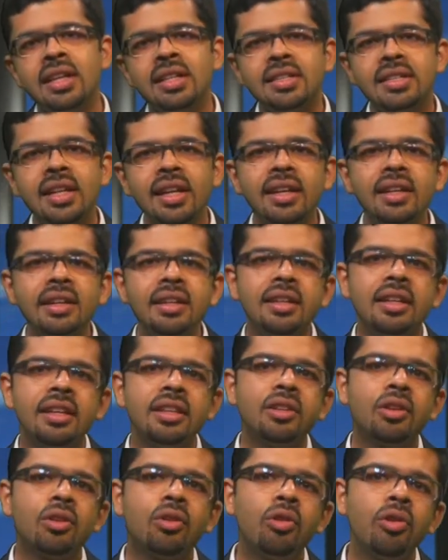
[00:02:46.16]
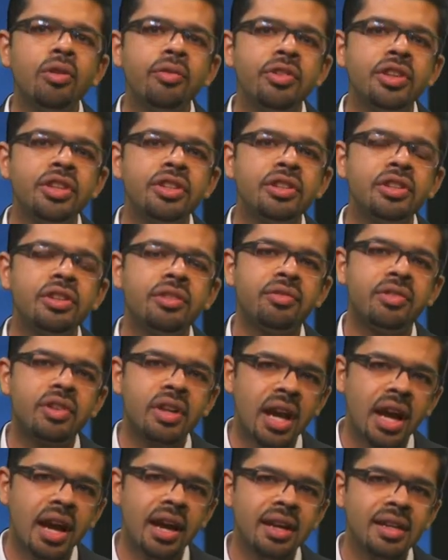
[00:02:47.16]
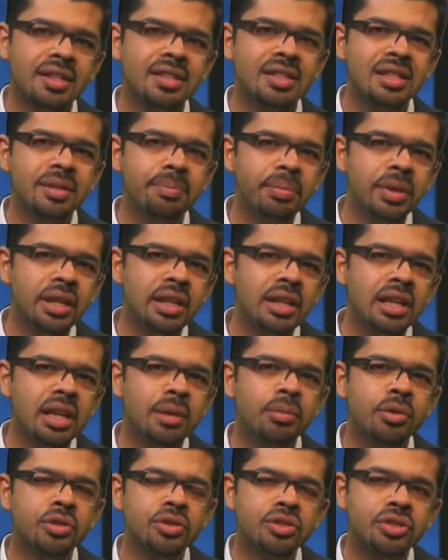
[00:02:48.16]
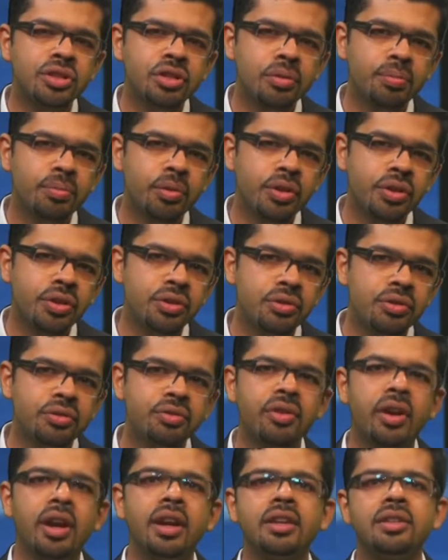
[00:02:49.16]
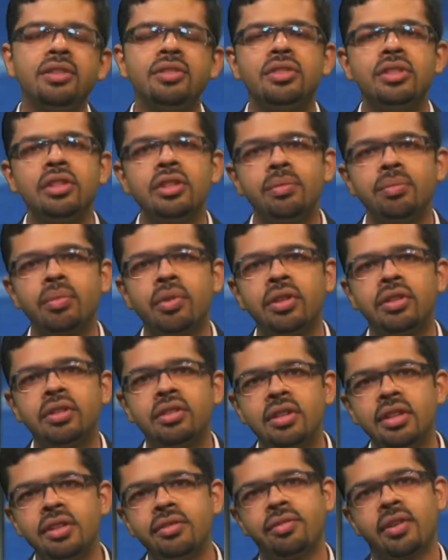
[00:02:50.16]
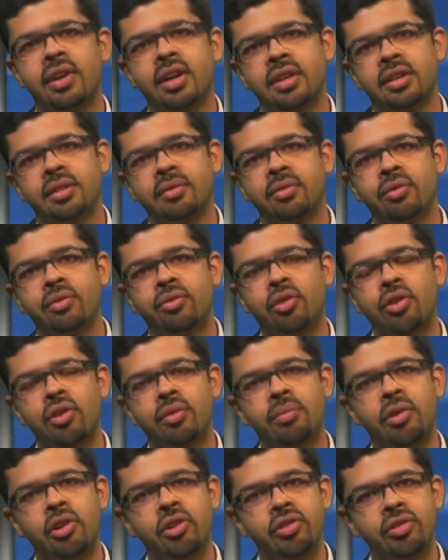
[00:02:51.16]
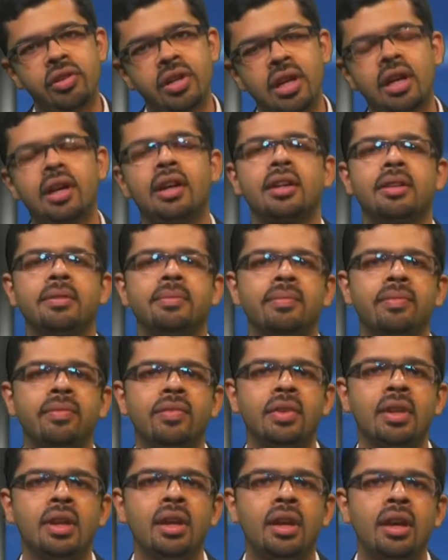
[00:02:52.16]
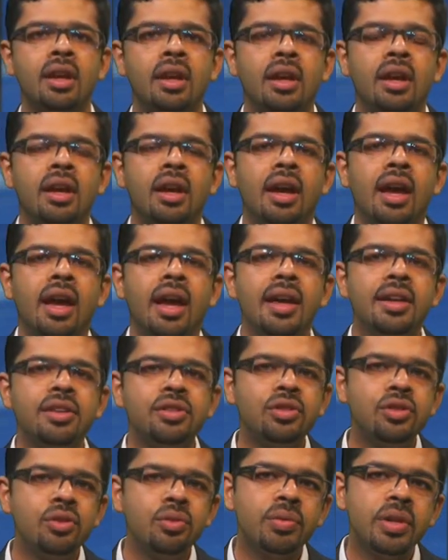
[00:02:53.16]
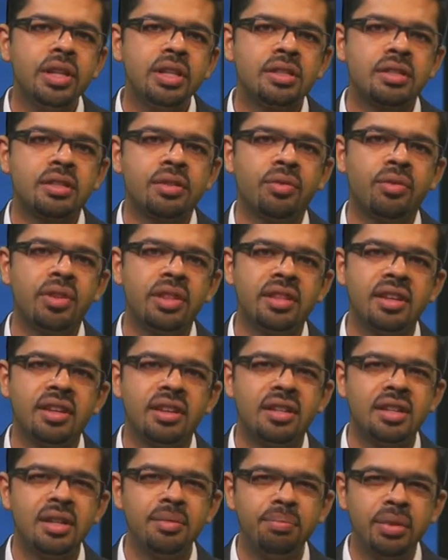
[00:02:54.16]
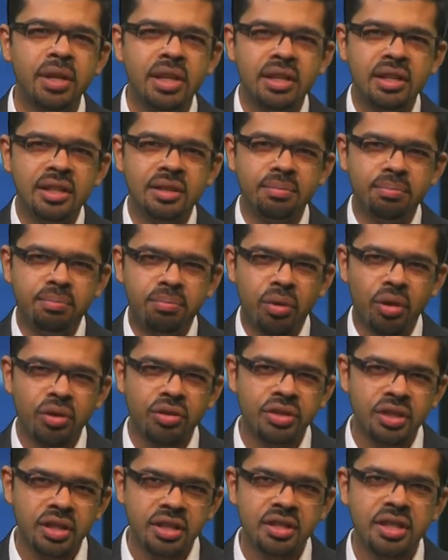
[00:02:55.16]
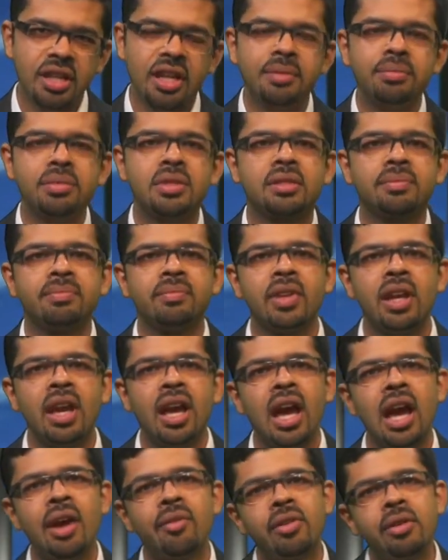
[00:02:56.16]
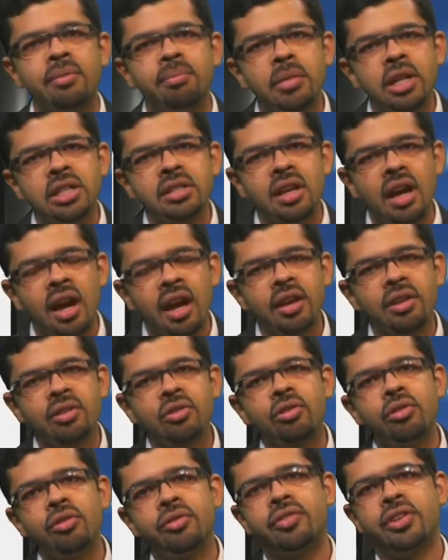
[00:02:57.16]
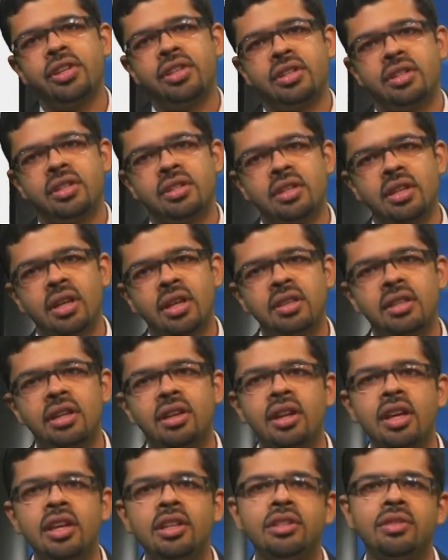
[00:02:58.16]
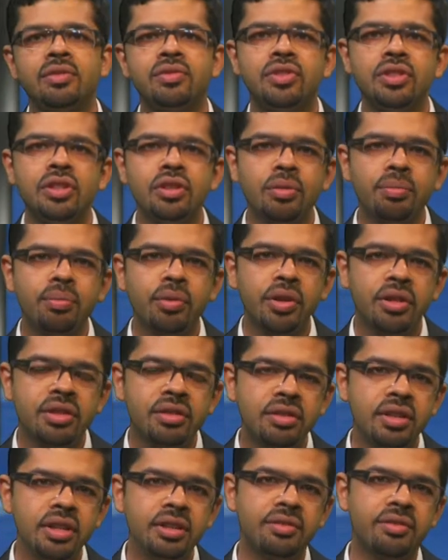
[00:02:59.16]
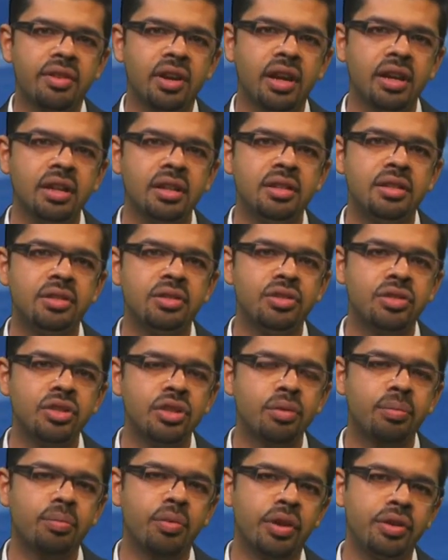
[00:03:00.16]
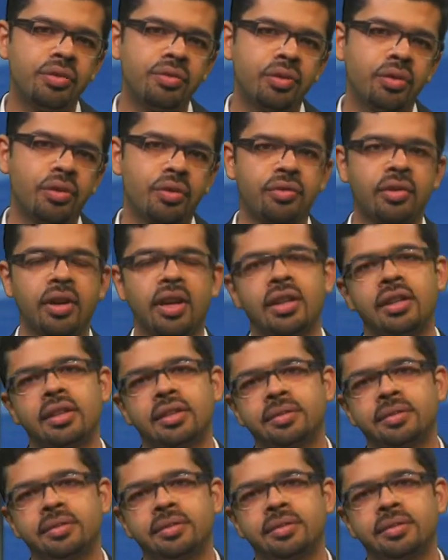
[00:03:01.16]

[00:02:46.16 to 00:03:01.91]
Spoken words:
Secondly, the coefficient of drag is typically about 0.25 to 0.35 for a modern car. SUVs with their typically boxy shapes have a much higher coefficient in the range of 0.35 to 0.45.